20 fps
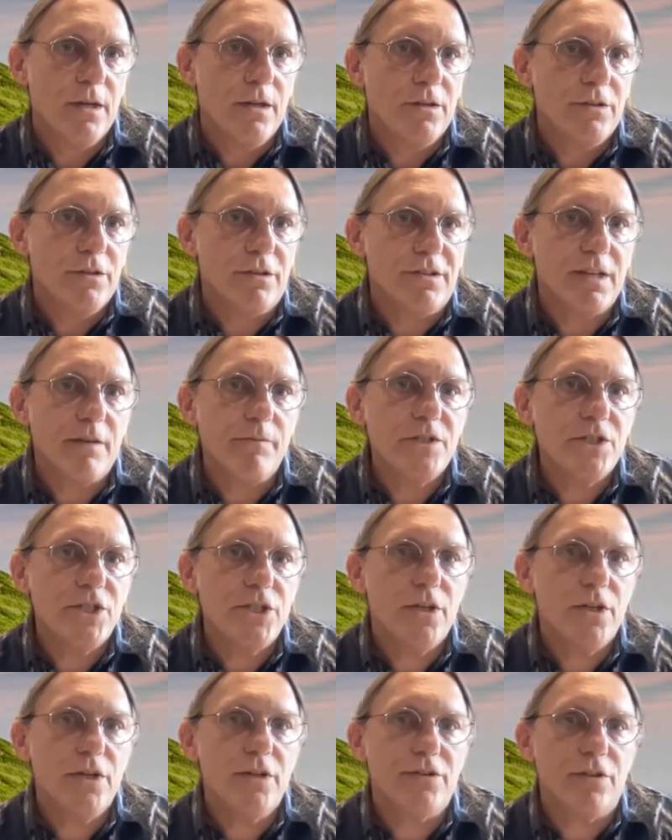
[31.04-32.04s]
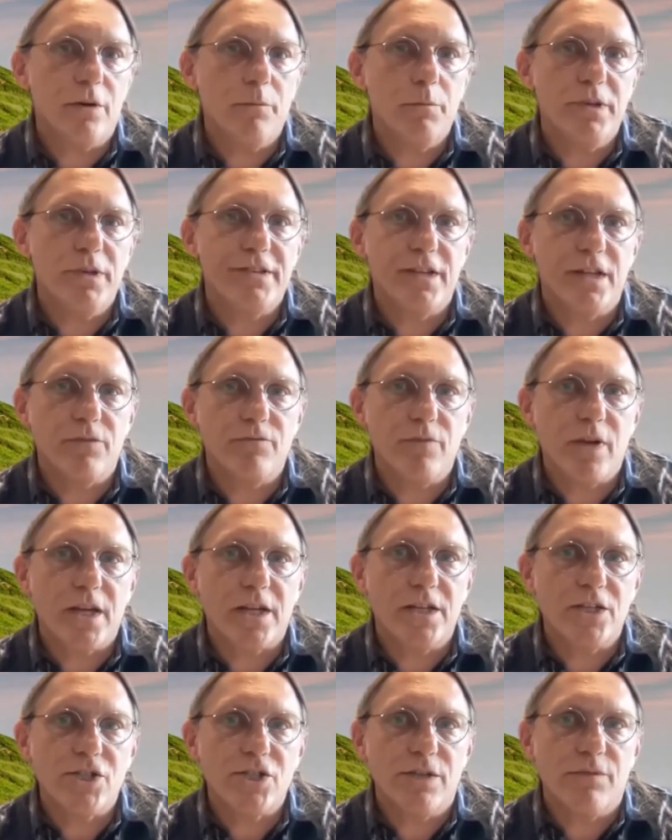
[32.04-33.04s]
So 70 years on, we're seeing
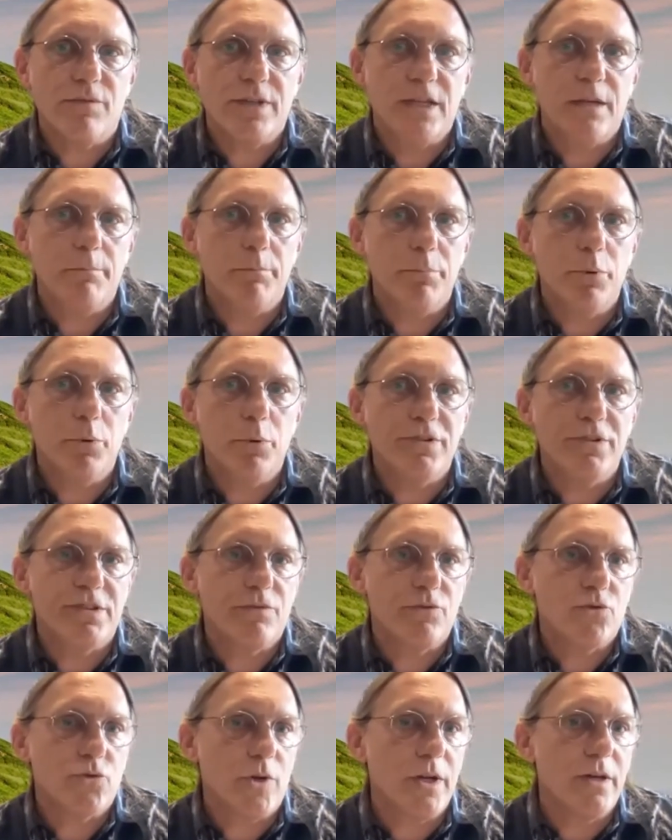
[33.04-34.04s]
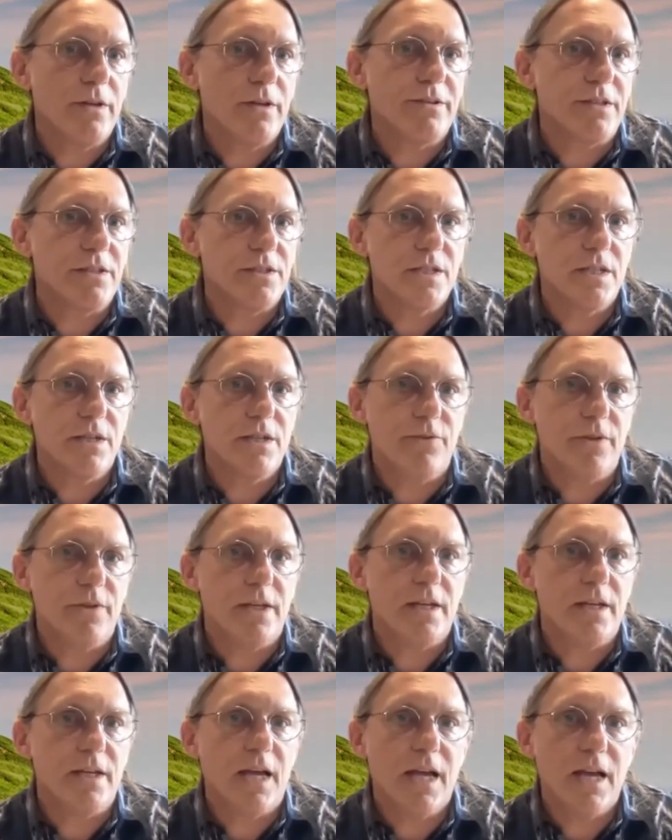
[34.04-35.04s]
recognition of the importance of trails in
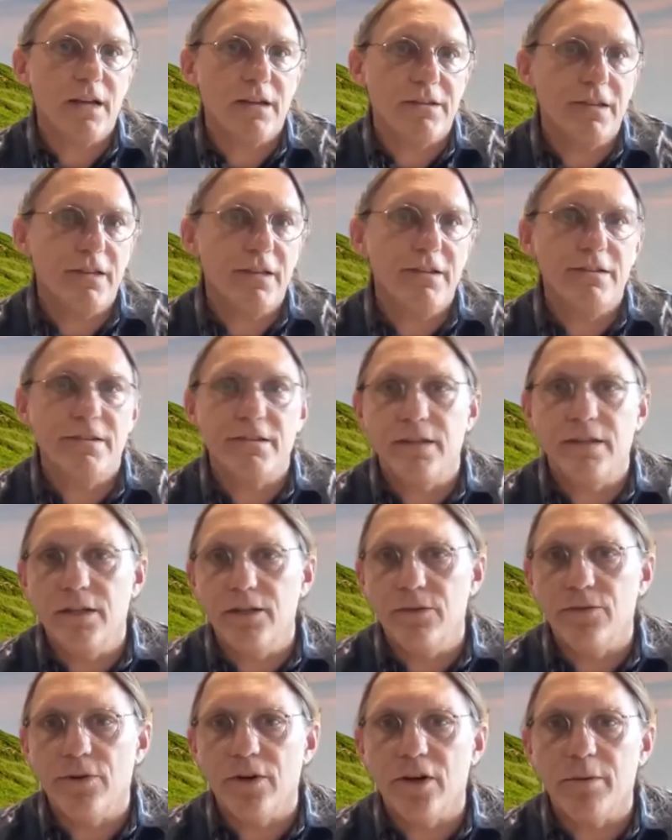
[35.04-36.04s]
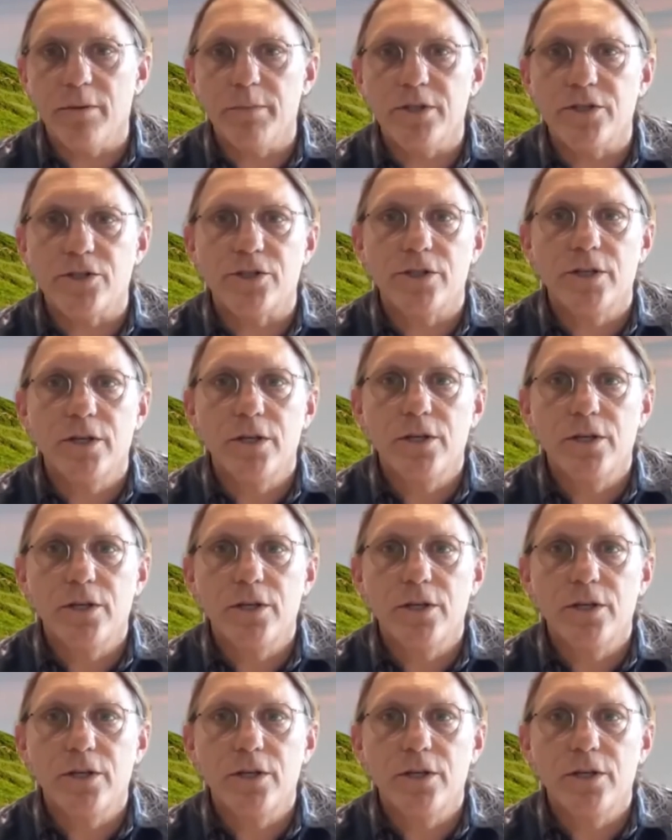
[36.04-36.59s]
delivering access, environment,